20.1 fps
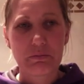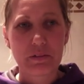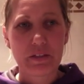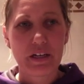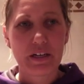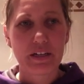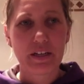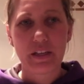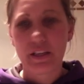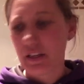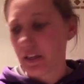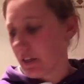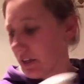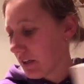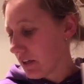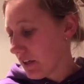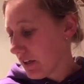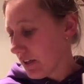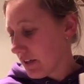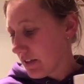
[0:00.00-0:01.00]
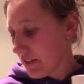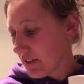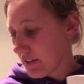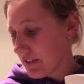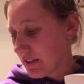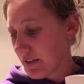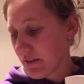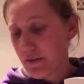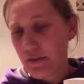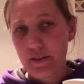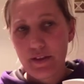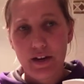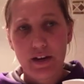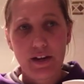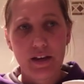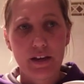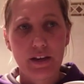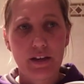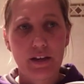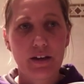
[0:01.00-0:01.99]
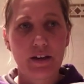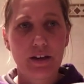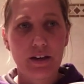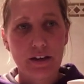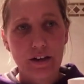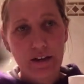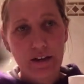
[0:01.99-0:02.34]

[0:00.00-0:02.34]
yucky, synthetic